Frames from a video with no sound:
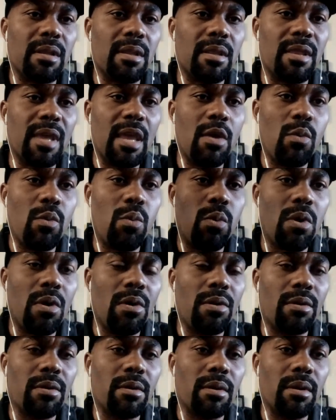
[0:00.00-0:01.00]

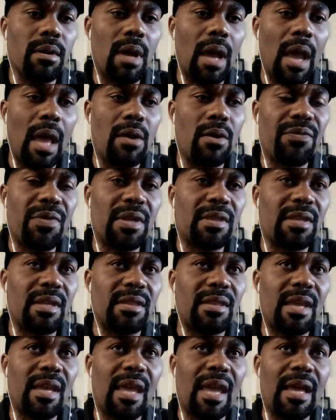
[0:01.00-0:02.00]
I don't think that
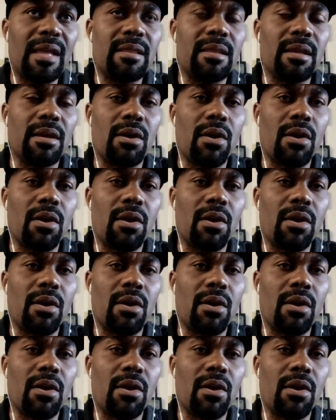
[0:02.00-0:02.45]
they had the